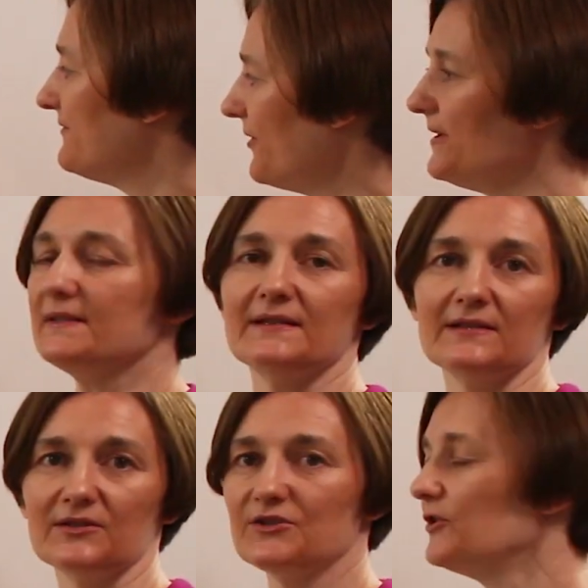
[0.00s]
divided
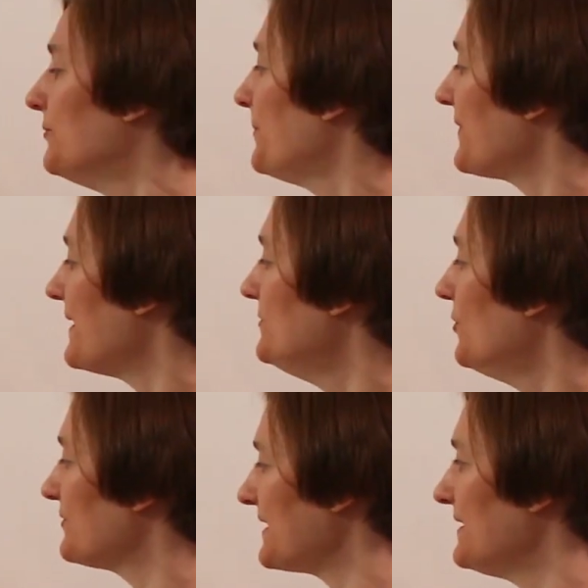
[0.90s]
into two, but they're
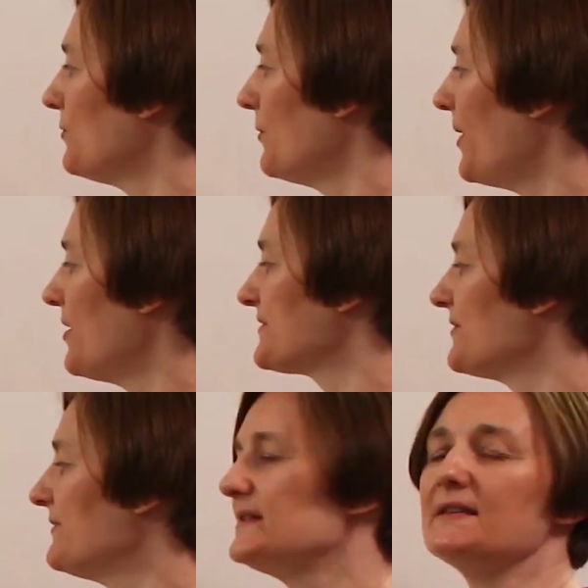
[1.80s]
not equal parts, so
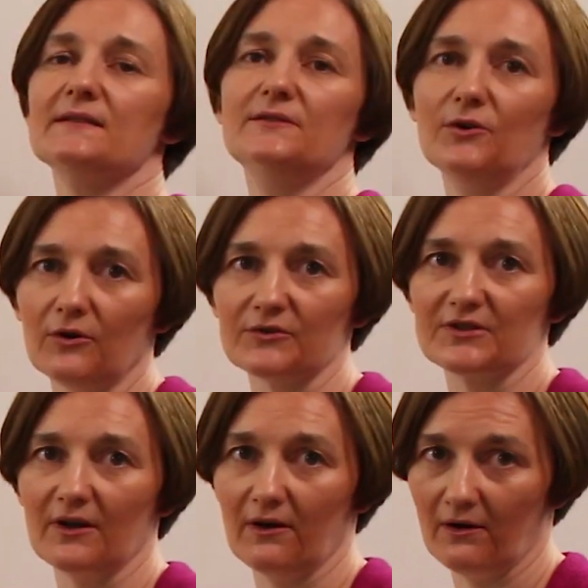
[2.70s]
this is not
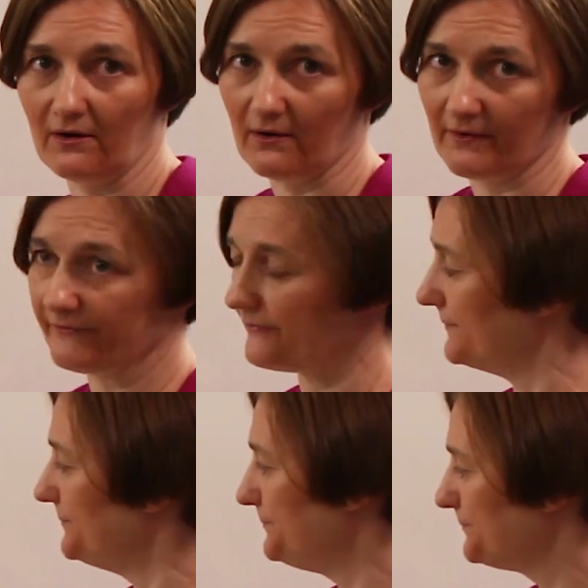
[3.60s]
a half.
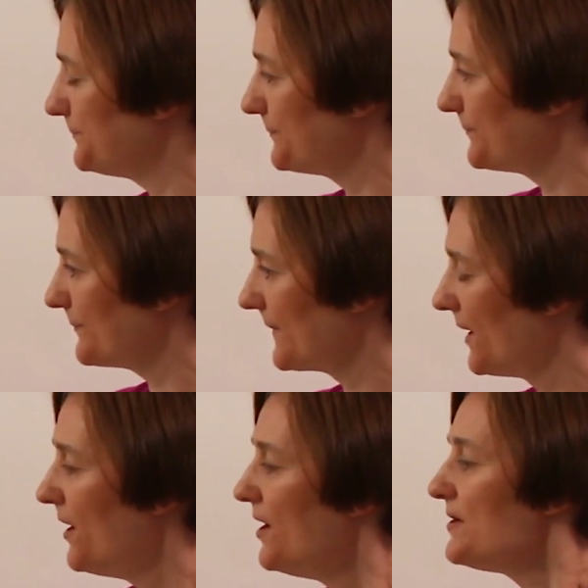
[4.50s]

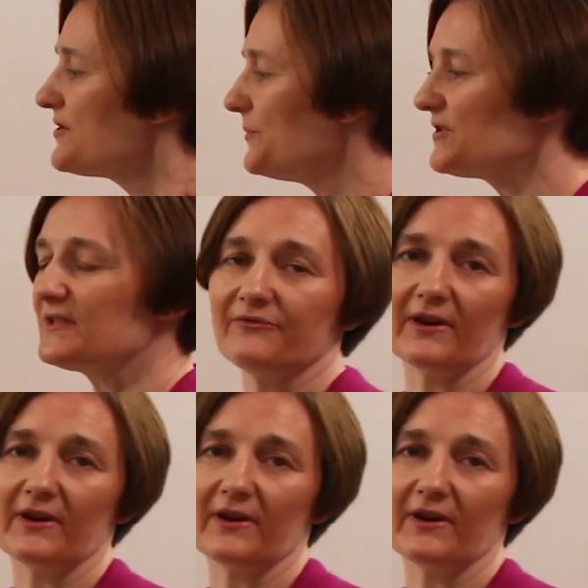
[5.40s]
So what does a